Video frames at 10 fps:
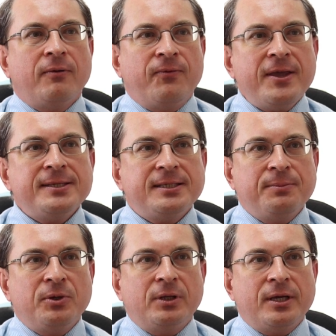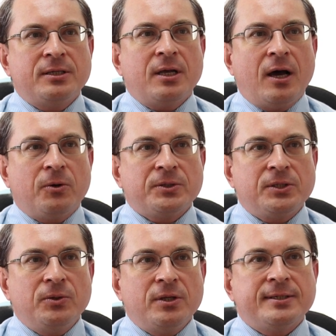They stimulate our
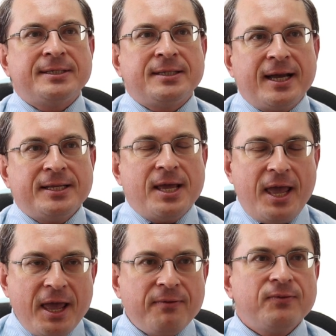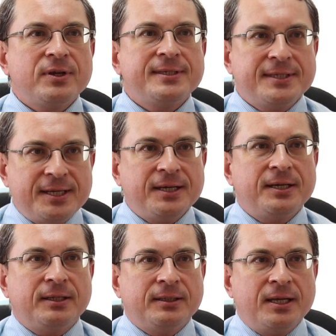students to study every
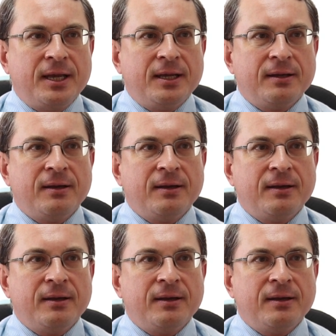single day.